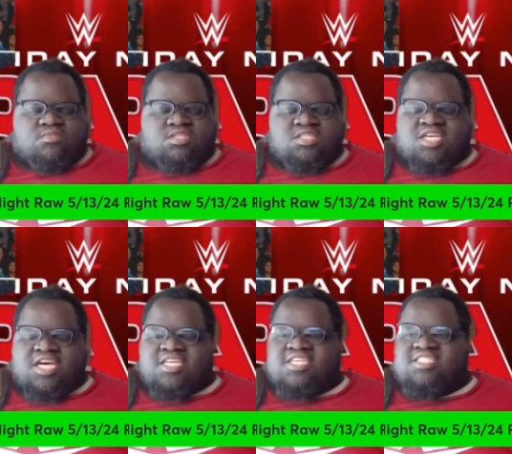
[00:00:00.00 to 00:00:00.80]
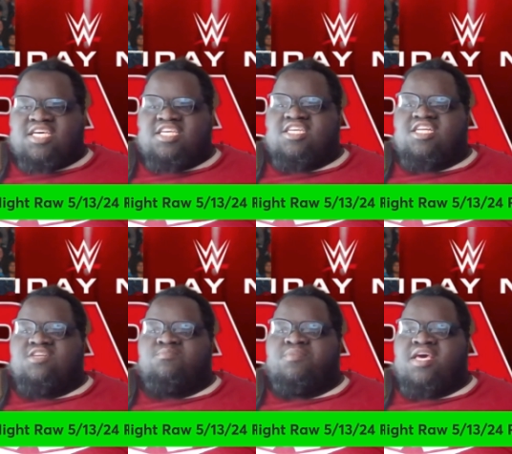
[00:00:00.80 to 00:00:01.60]
Because he said he could
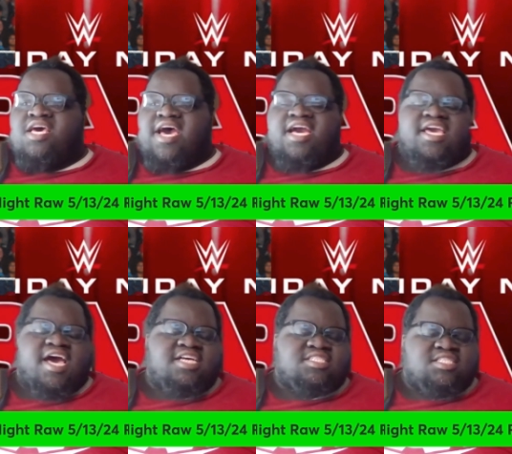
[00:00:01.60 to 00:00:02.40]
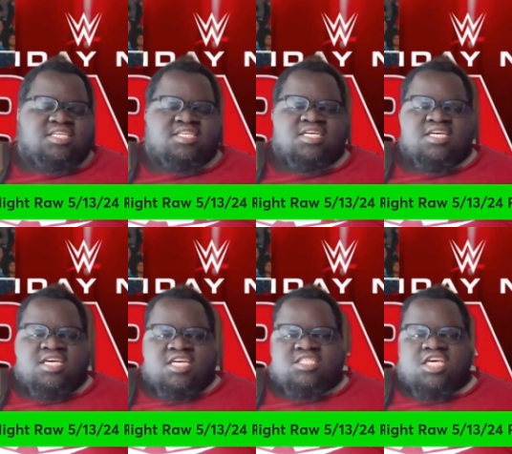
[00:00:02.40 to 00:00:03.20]
have had cashed it in.
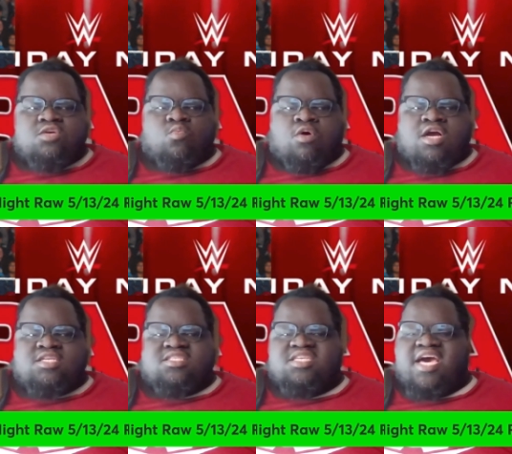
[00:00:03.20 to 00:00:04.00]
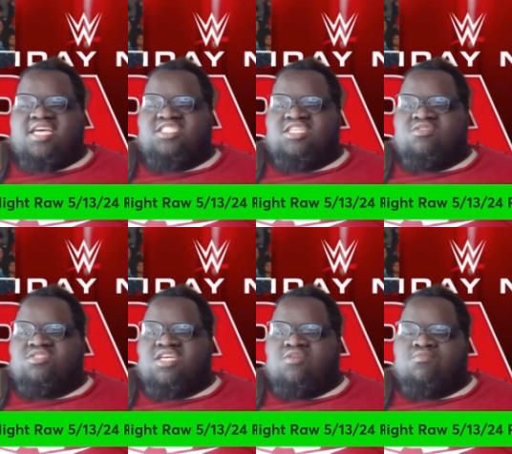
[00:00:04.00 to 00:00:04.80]
He said he wanted to cash in on
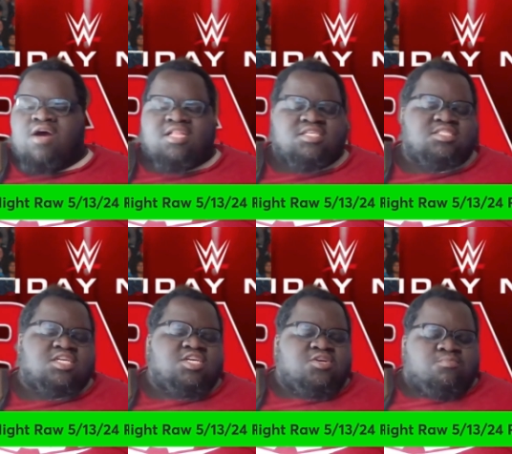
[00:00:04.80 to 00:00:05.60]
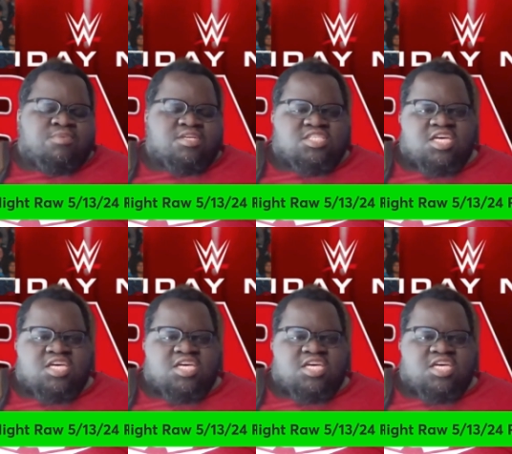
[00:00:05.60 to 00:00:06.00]
Seth Rollins, but